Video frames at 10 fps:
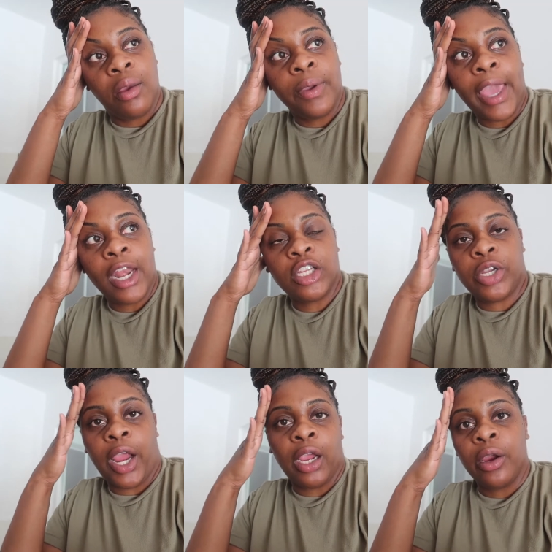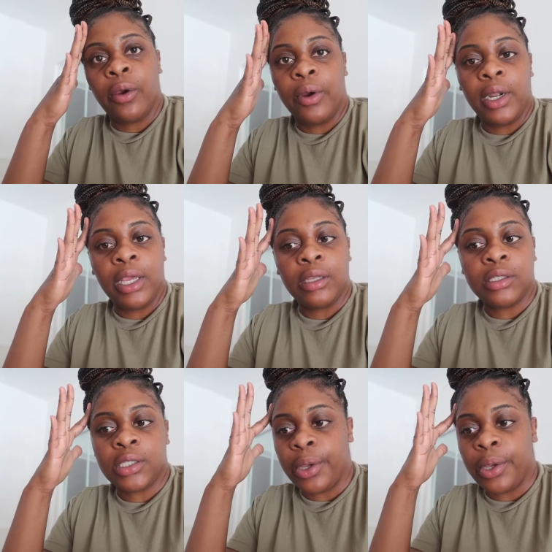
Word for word: We got a tracker on it